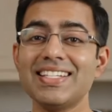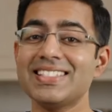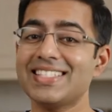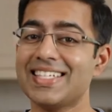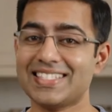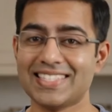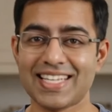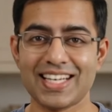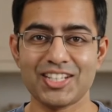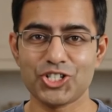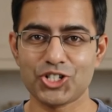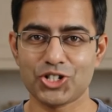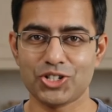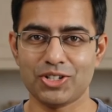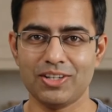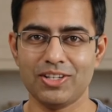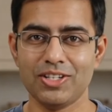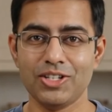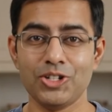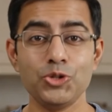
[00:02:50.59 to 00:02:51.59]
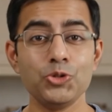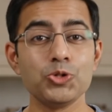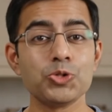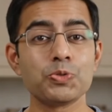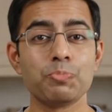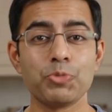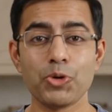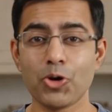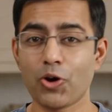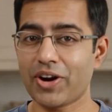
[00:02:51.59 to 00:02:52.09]
is essential. Use
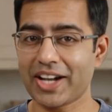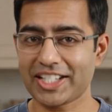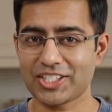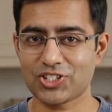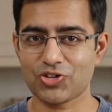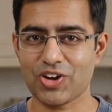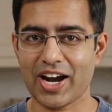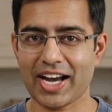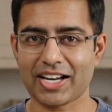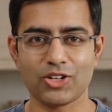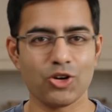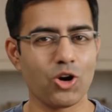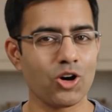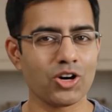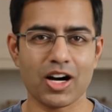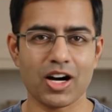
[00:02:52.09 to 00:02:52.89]
pure extract, not